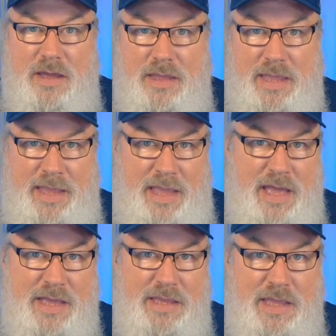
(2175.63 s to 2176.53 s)

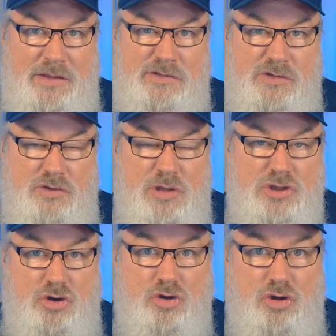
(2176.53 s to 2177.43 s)
AI has, you
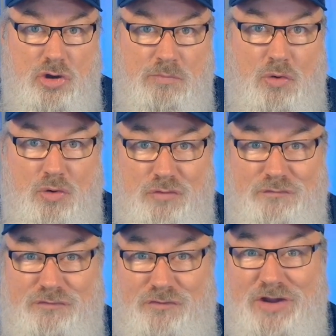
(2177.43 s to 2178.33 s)
mentioned earlier, board
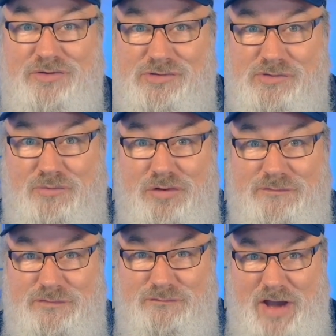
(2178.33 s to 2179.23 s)
of directors, a board
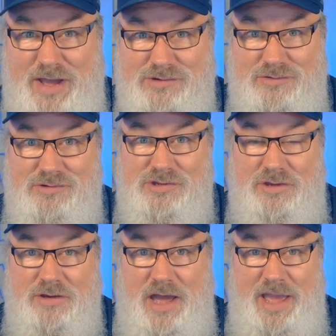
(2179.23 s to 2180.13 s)
of advisors.
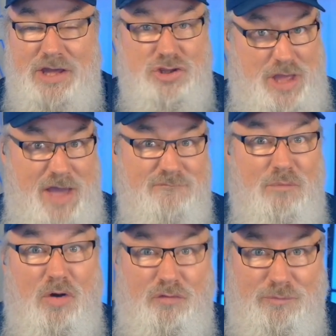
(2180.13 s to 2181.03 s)
And I actually have
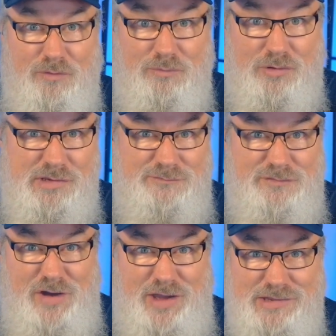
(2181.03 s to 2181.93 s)
multiple boards of
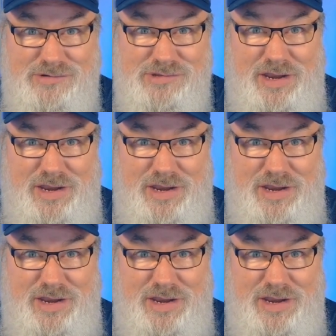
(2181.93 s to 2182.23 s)
advisors.